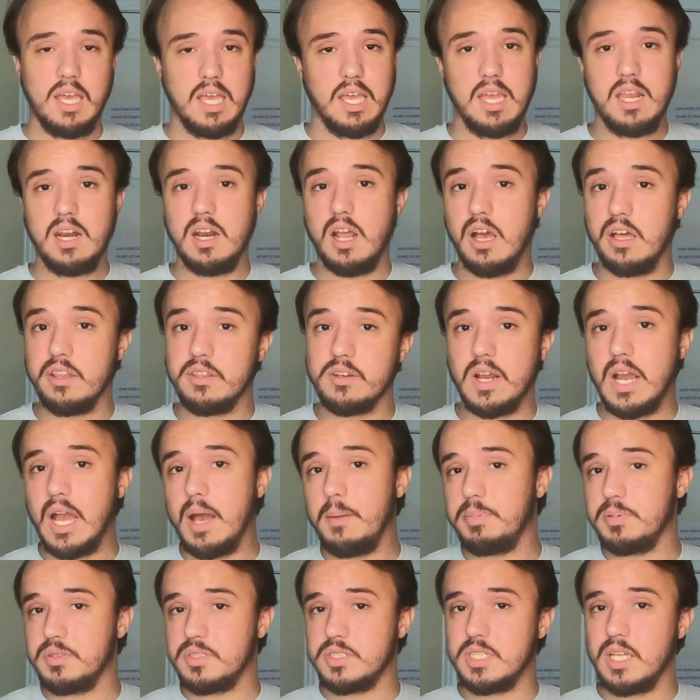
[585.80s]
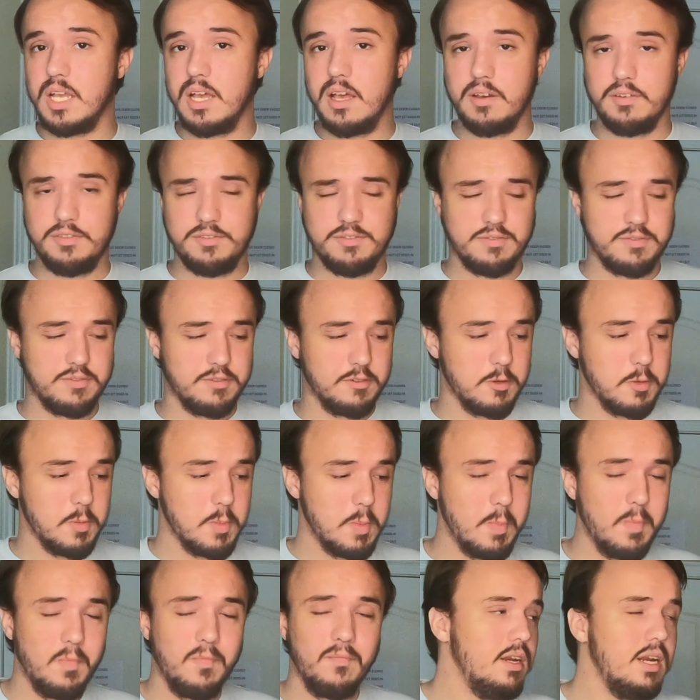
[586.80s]
and other Apple stuff.
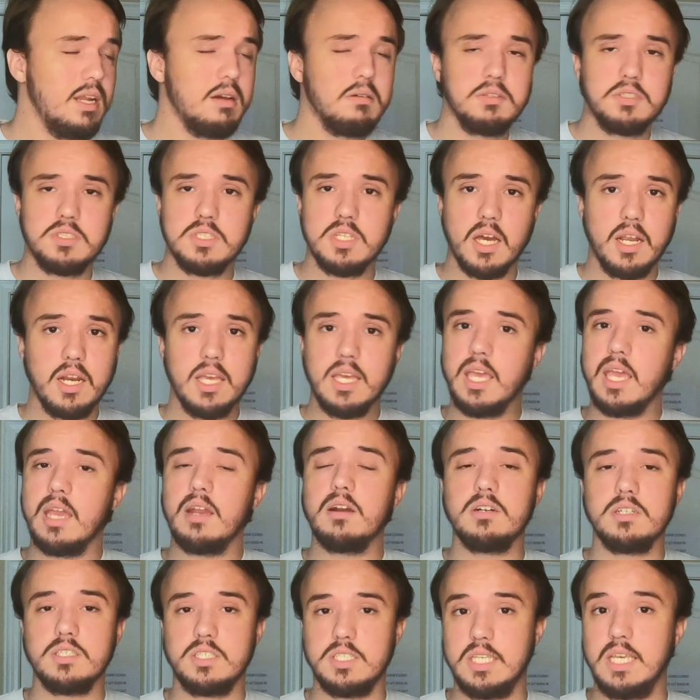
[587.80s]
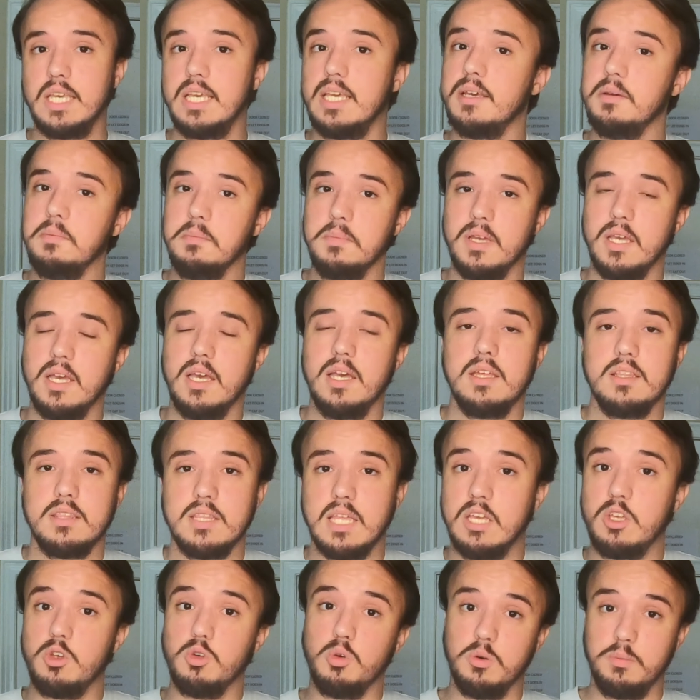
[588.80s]
Now, it's not a guarantee
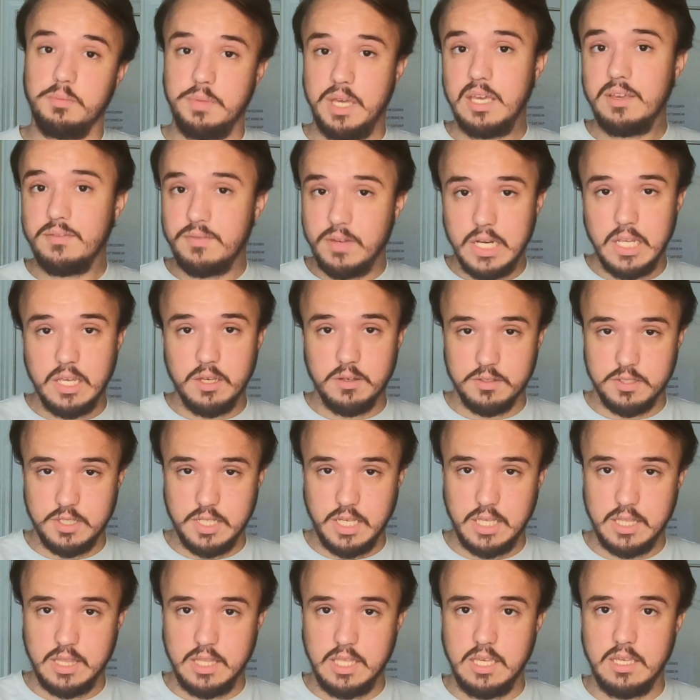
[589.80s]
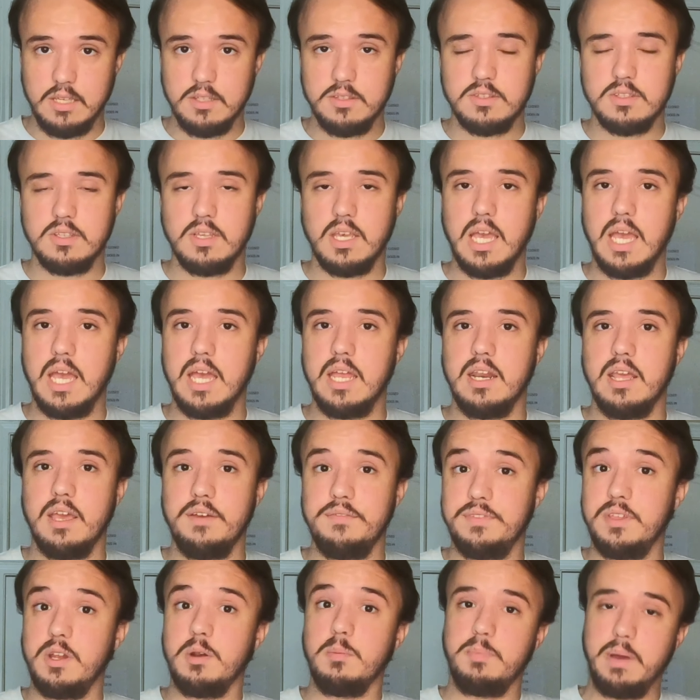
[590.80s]
that you will make videos like these, and
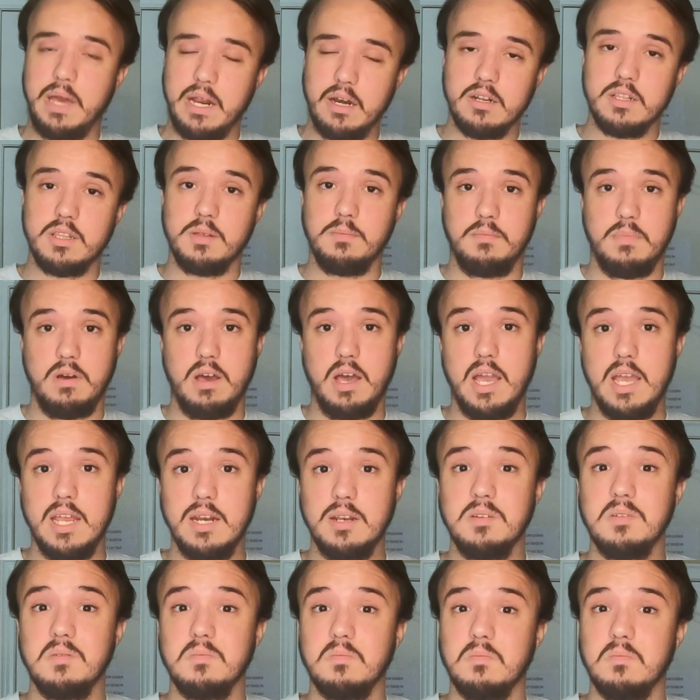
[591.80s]
if they're better than mine,